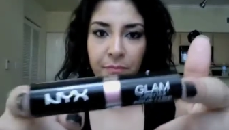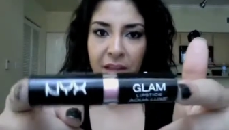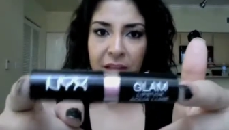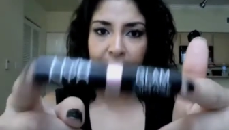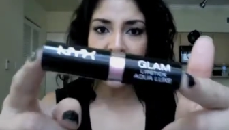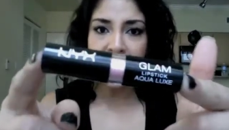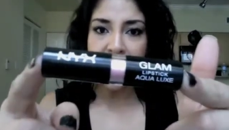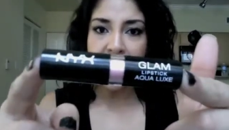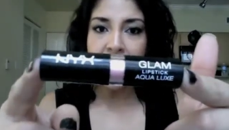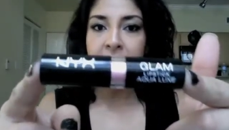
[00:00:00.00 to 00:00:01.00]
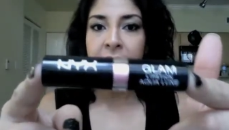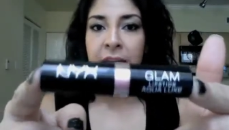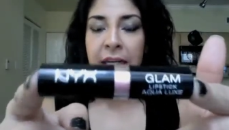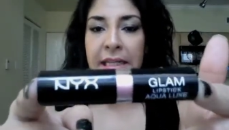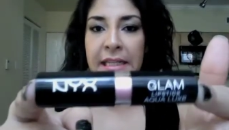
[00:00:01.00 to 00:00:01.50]
It looks like that
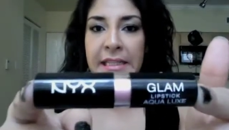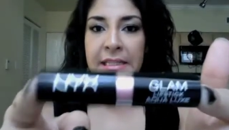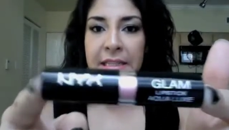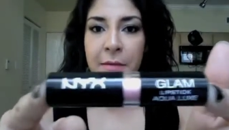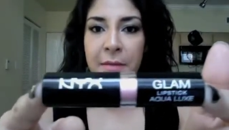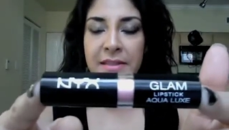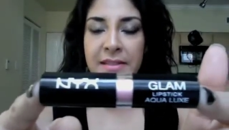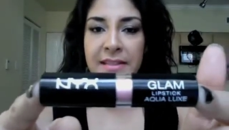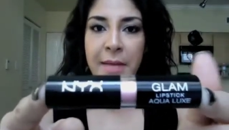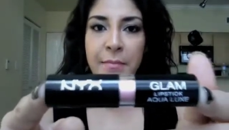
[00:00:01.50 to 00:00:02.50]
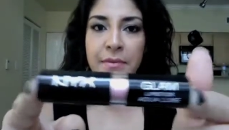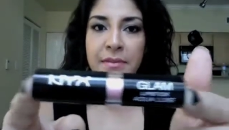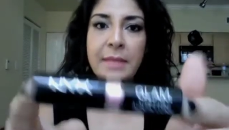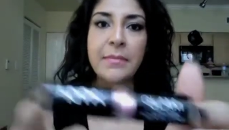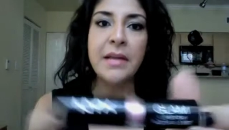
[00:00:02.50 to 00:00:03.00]
and um, it's the same
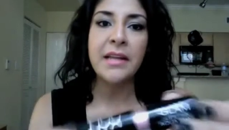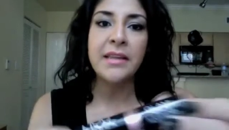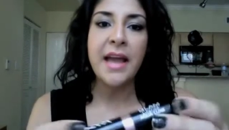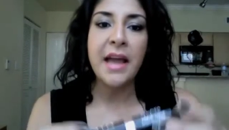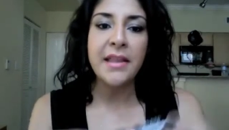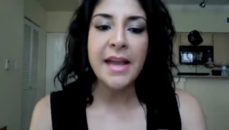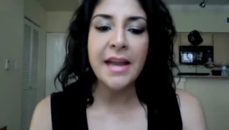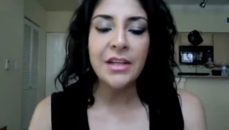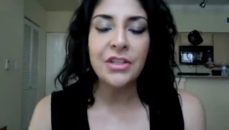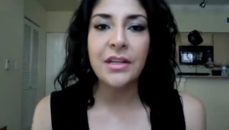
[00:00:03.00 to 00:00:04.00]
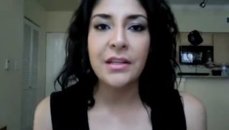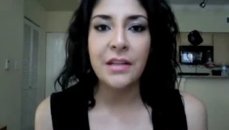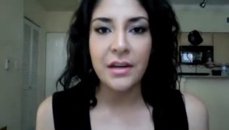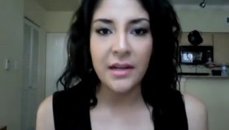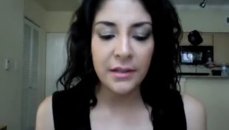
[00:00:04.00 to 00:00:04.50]
same line that they had. They had actually a
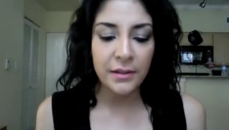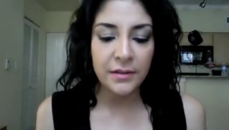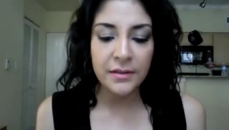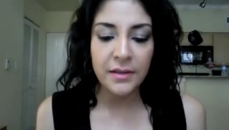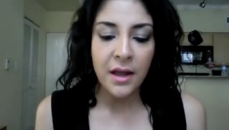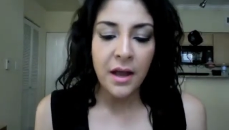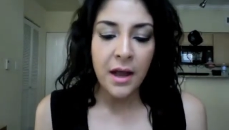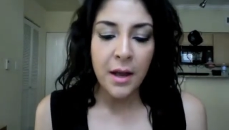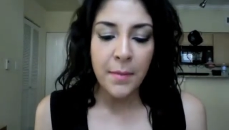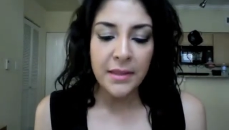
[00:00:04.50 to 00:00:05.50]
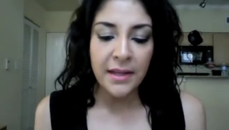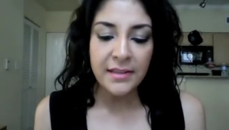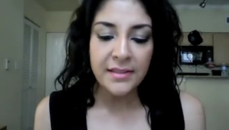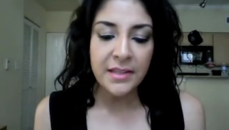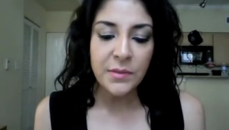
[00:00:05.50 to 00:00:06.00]
lot of colors, um, and like
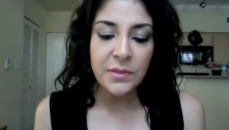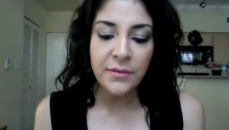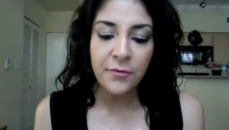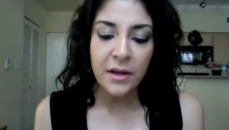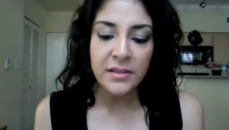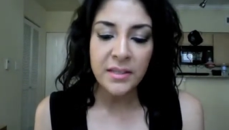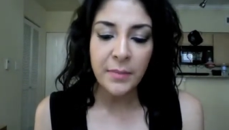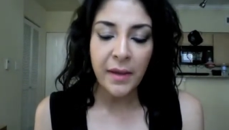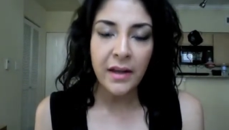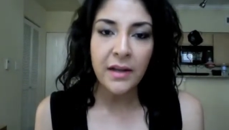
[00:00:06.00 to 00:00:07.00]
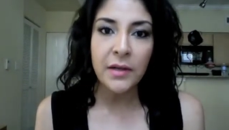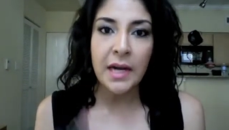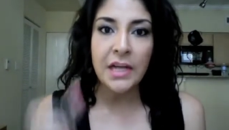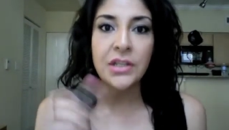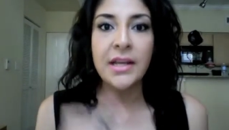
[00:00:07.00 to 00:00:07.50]
I said, this one's a frosty pink color. I
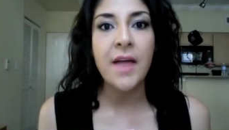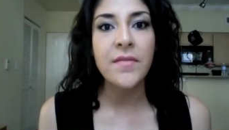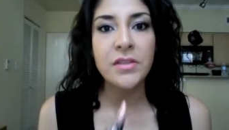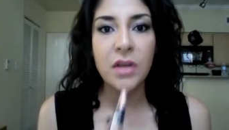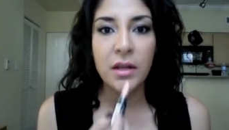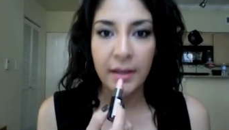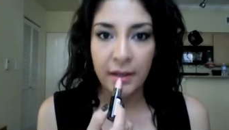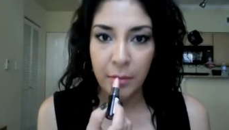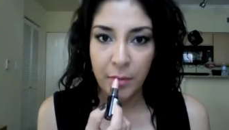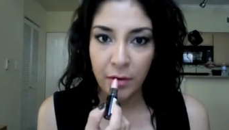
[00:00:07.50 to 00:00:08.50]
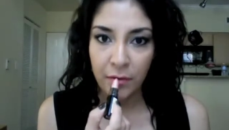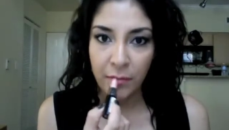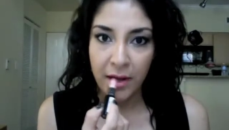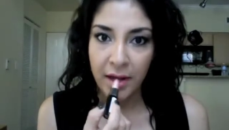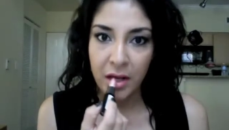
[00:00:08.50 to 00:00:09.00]
actually have this on like in the middle of
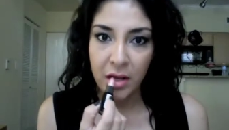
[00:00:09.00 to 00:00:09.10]
my